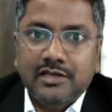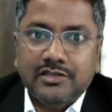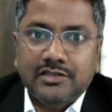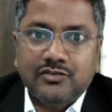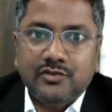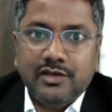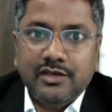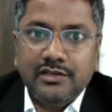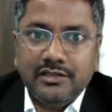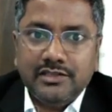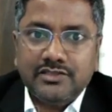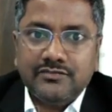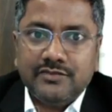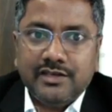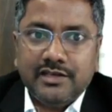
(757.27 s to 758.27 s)
So in
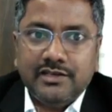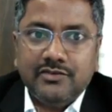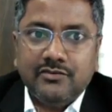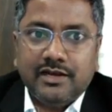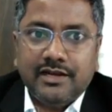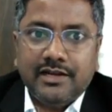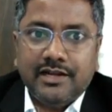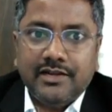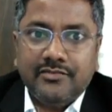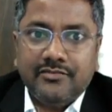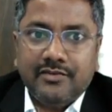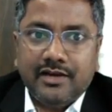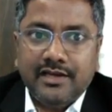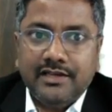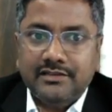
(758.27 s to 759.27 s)
this way, you can
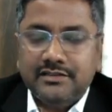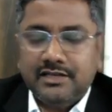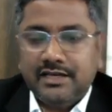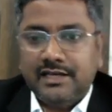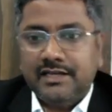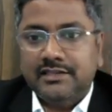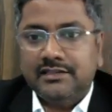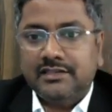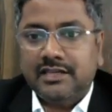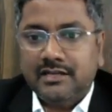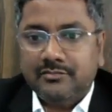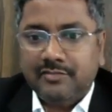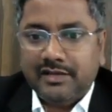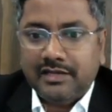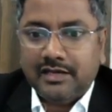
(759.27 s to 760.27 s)
define the
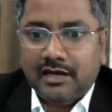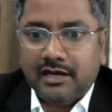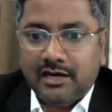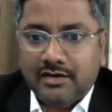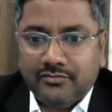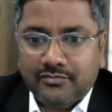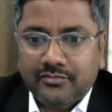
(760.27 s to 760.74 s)
enthalpy of